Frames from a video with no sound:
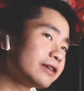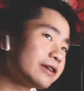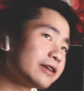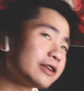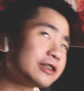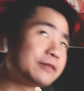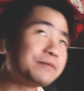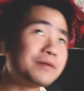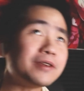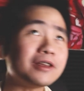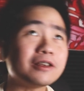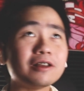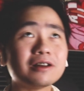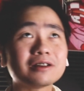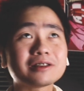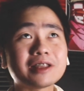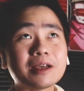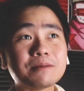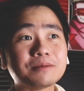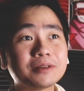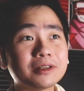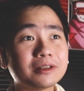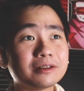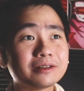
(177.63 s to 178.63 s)
It's been a long
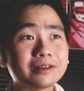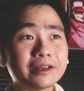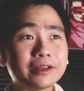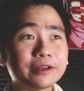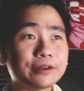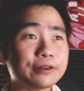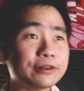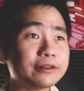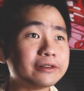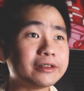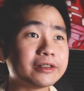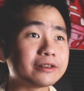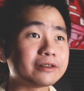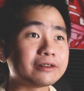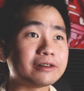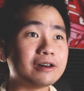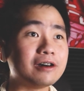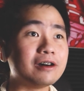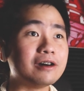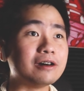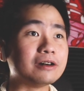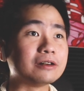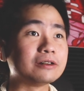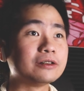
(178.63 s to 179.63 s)
time since I heard this
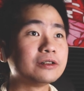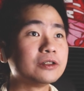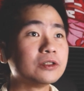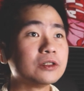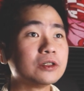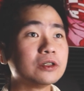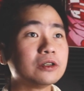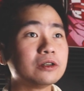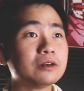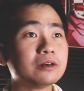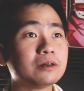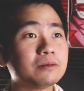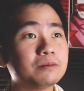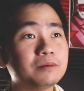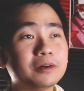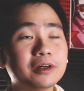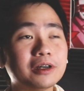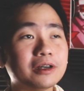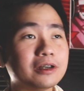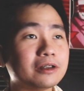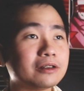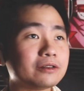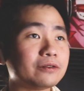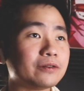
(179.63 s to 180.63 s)
song,
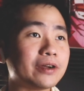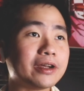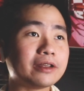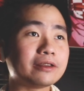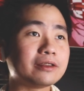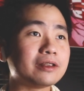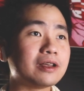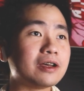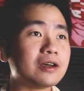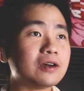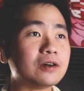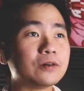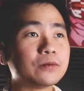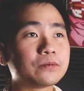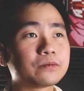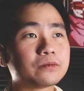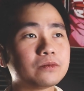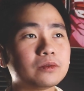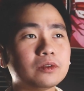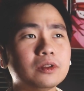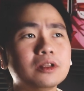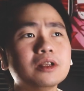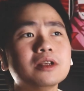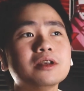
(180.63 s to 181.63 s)
but right now,
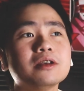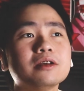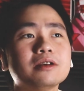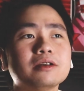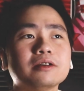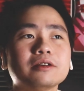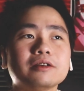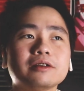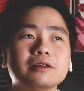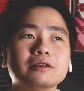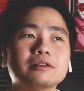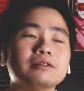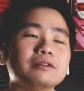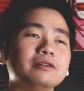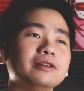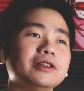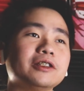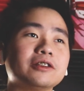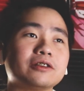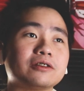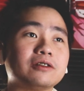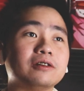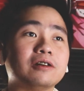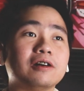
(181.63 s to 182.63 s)

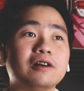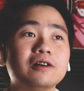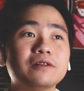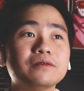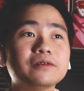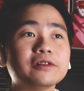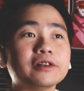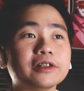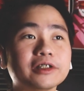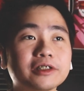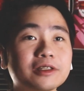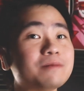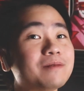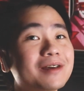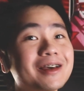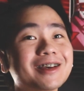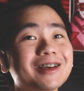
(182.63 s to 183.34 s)
this cover is the